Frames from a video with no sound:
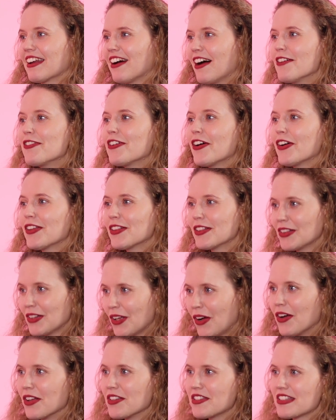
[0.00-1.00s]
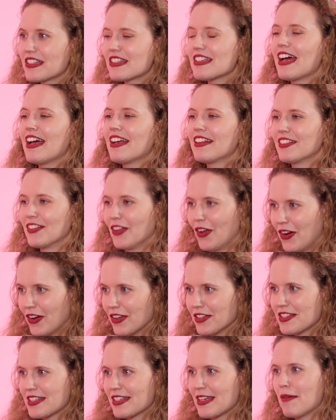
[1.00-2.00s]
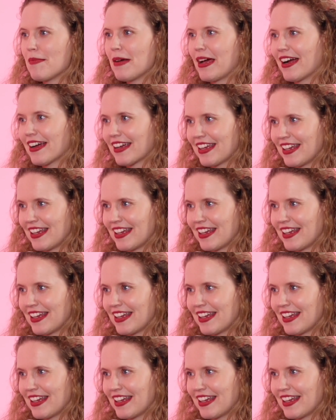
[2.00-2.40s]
I've heard lots and lots about